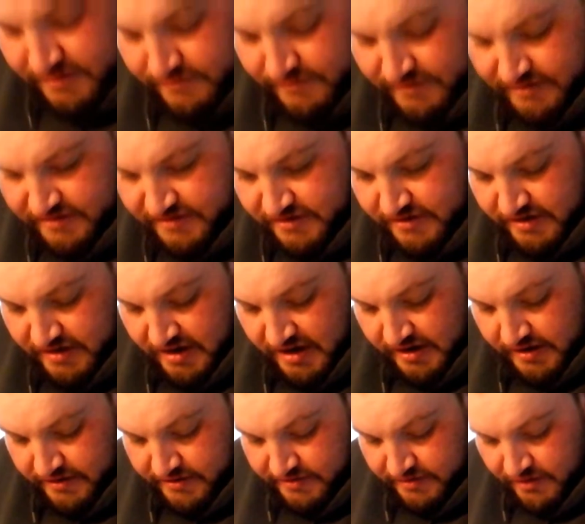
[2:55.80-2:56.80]
I want to cook
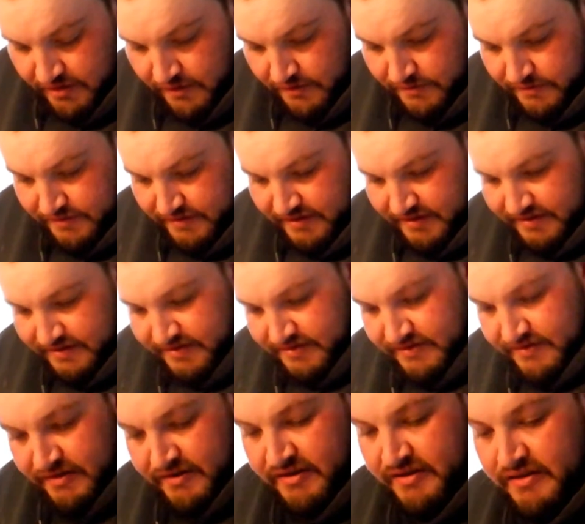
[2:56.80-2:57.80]
kind of slow because
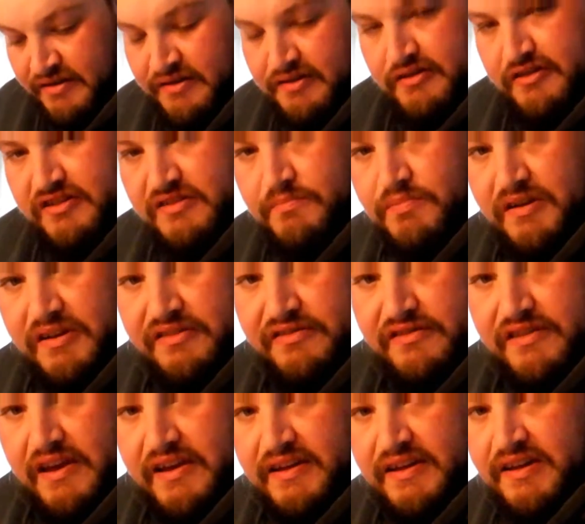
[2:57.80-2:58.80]
it's pretty
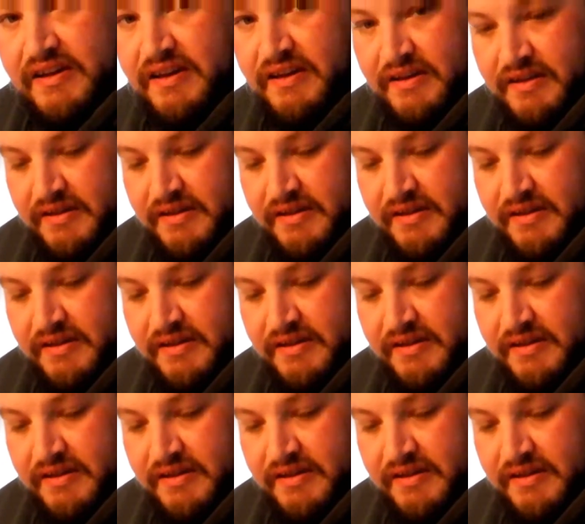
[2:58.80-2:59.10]
thick.